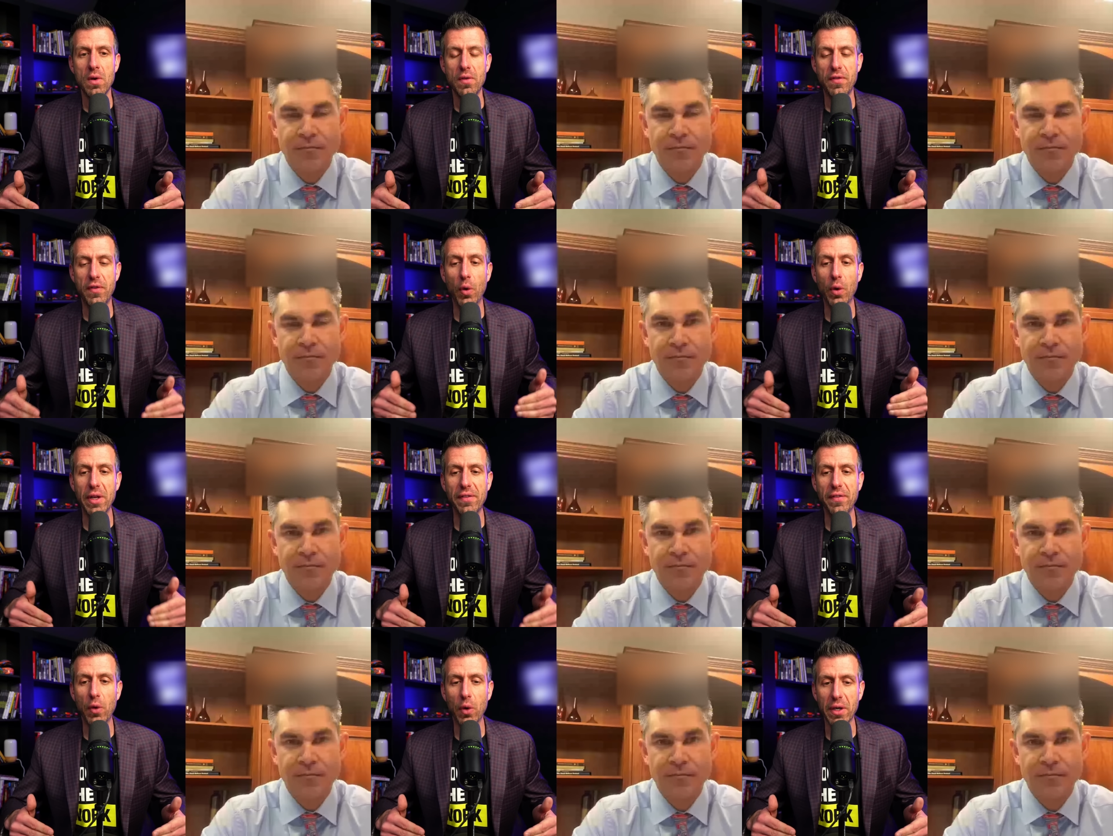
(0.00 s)

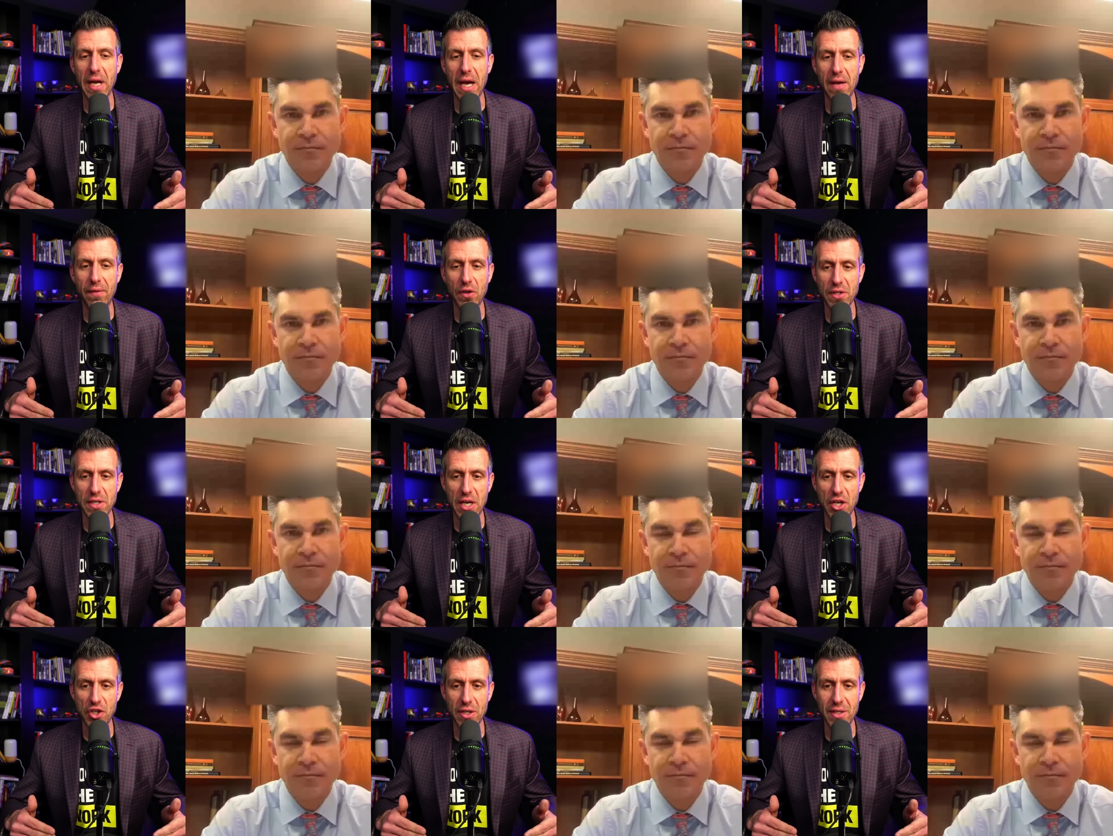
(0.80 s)
Speaker 1: 44
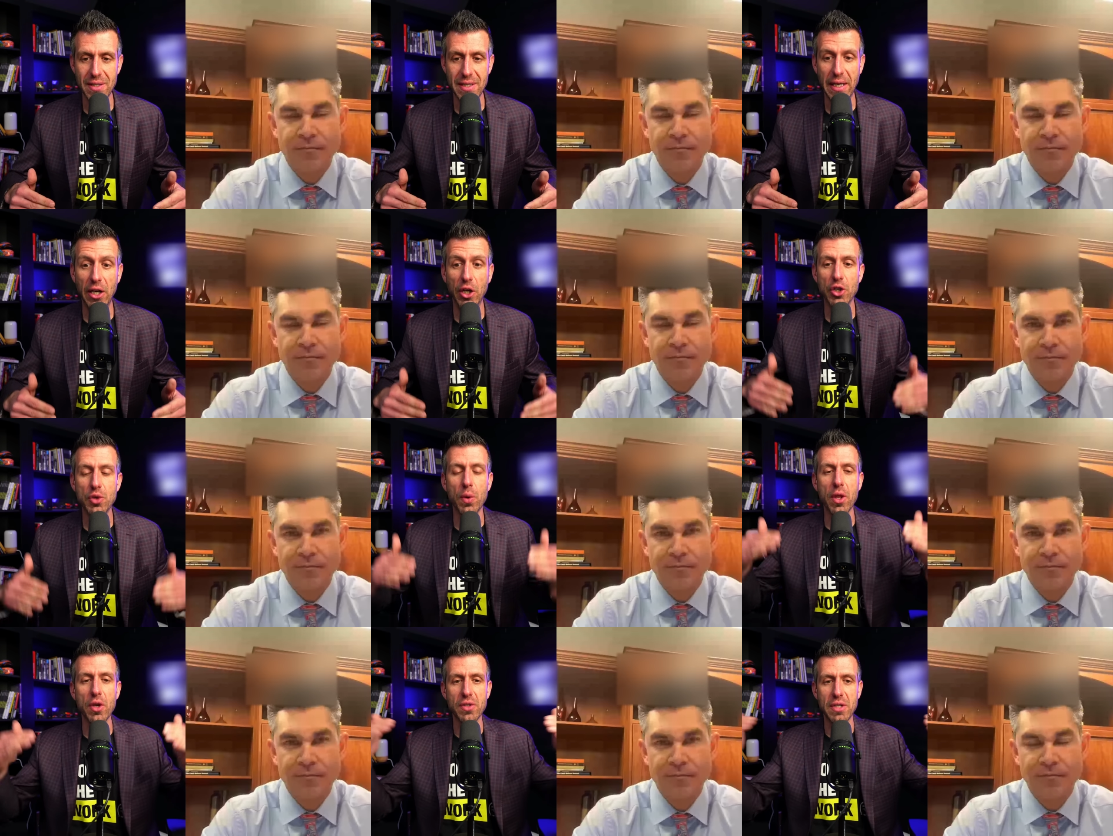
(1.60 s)
conversations, here's
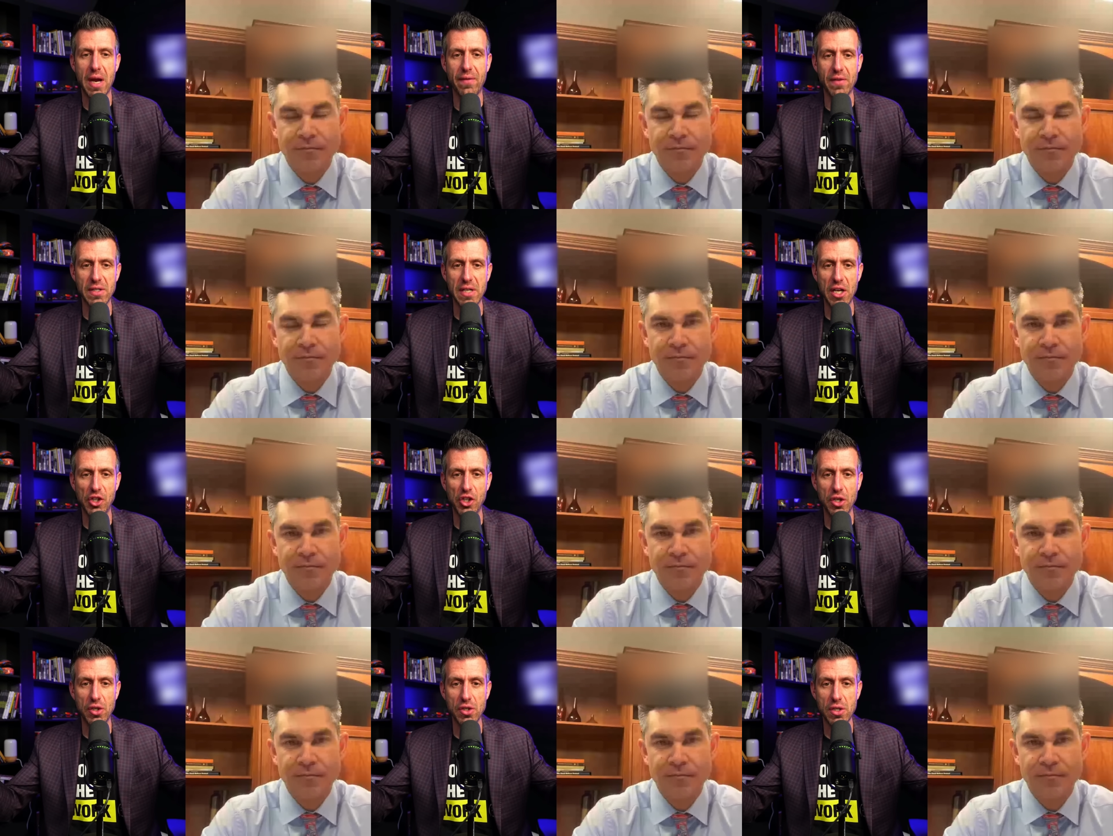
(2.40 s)
where those
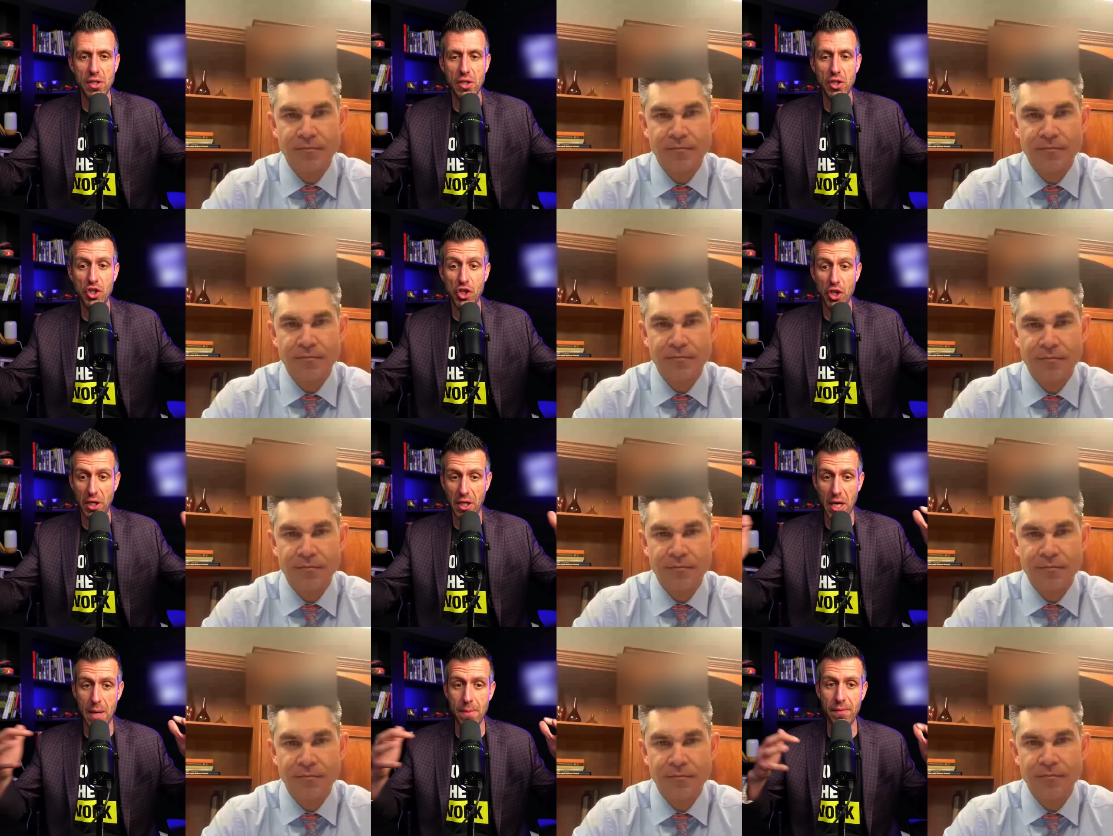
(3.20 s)
conversations should
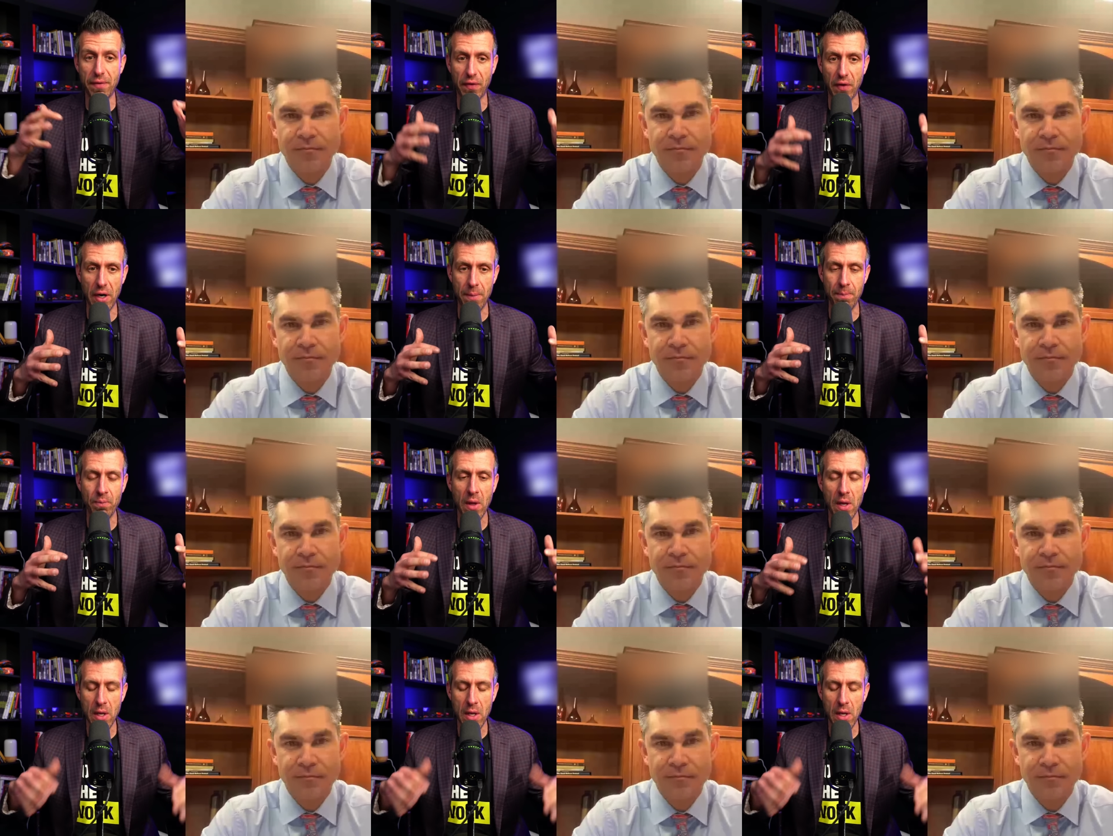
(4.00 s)
come from.